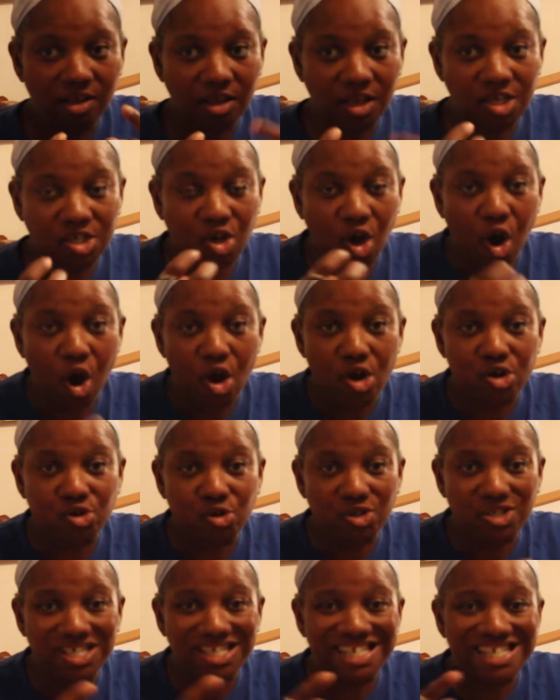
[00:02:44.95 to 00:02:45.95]
it's hard
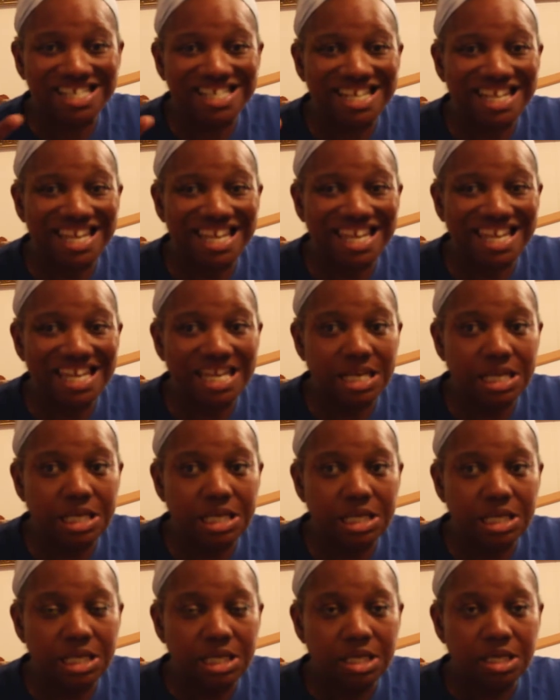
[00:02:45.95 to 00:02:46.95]
to see
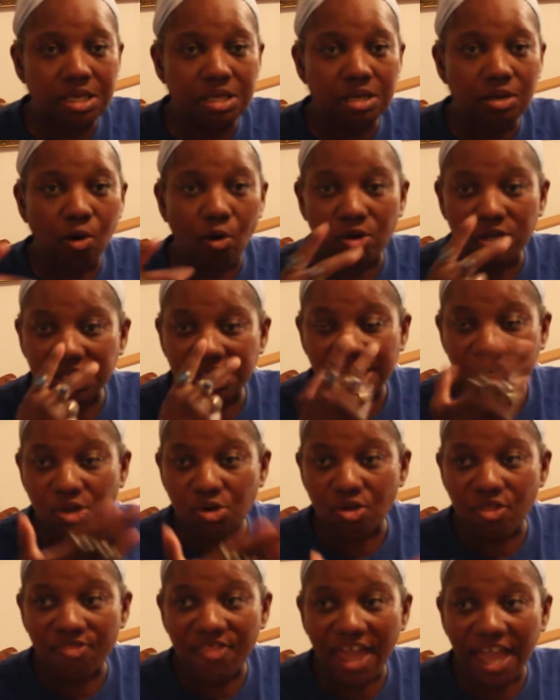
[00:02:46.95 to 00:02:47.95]

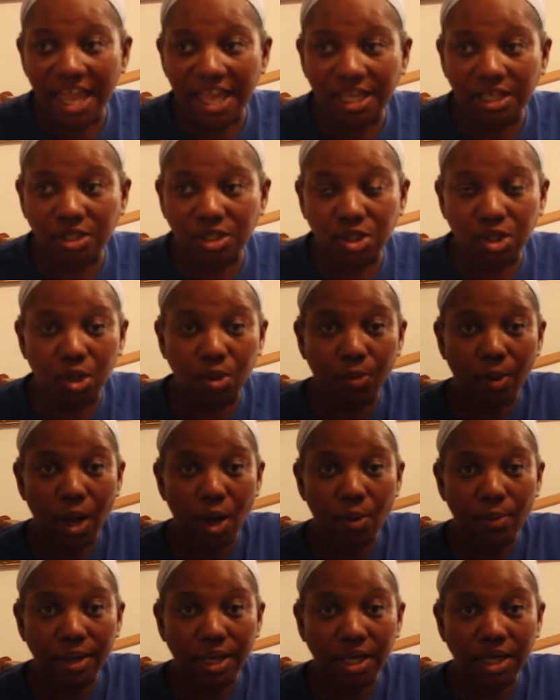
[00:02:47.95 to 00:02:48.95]
your things
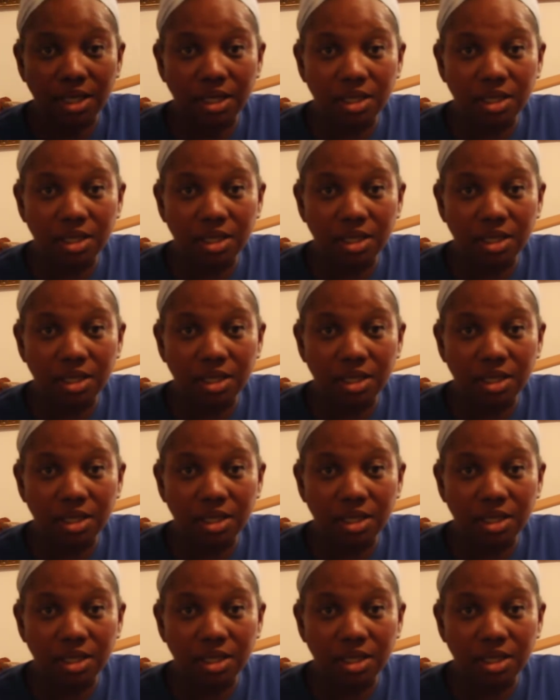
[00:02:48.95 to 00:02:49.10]
growing.